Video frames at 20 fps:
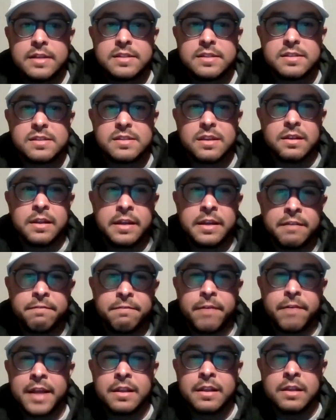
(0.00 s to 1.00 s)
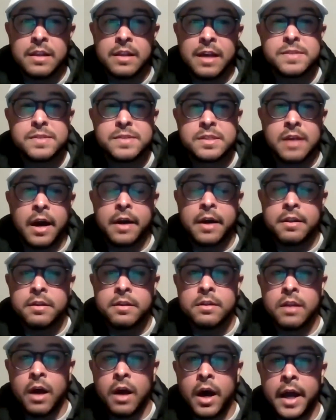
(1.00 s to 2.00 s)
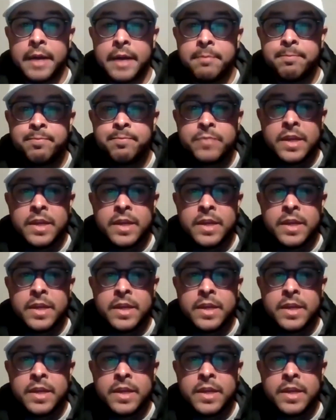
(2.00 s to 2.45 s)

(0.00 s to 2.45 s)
to solidify the left side of the line.